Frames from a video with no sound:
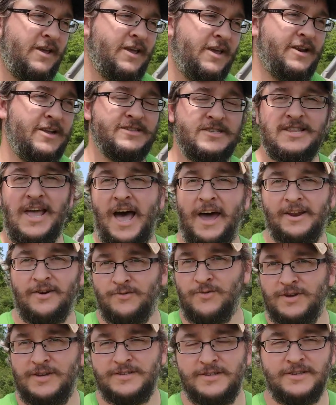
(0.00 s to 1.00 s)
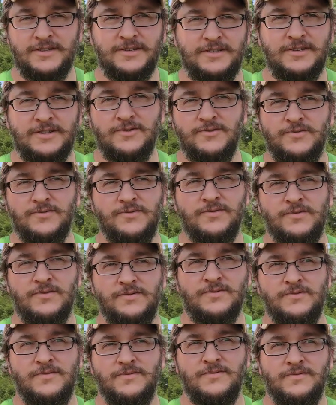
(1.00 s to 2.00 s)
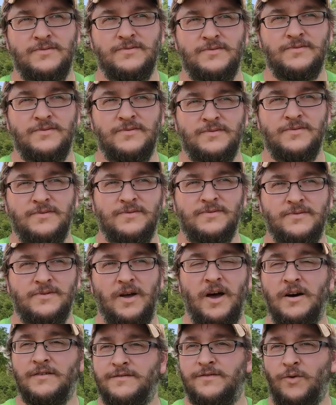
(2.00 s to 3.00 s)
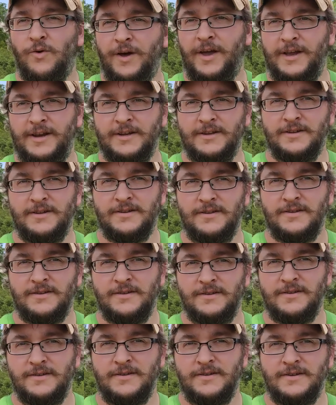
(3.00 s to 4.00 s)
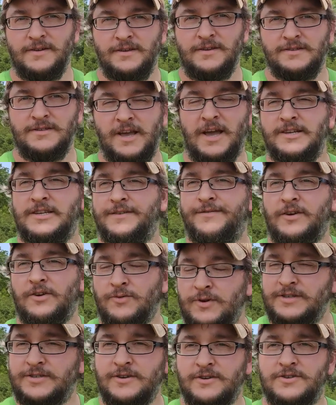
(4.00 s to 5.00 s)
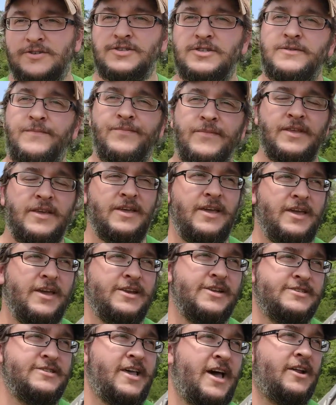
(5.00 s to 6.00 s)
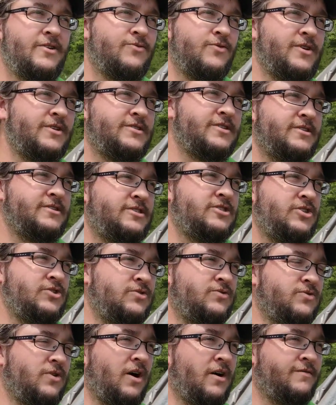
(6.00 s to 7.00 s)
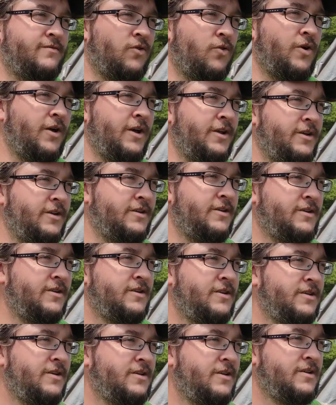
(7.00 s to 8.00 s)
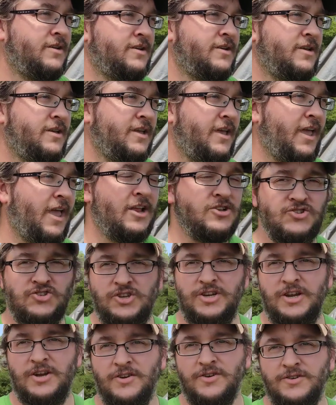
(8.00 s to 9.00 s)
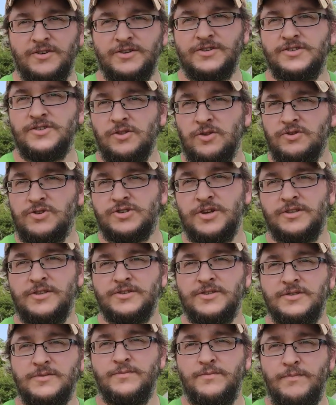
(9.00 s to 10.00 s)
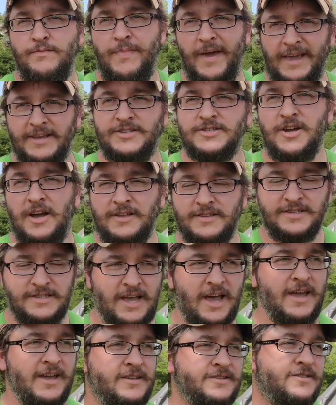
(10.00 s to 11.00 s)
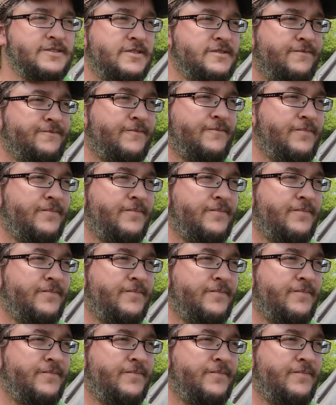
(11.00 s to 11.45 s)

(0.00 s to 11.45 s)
It is not a reason to avoid scientific research. It is not a reason to avoid engineered solutions based on science.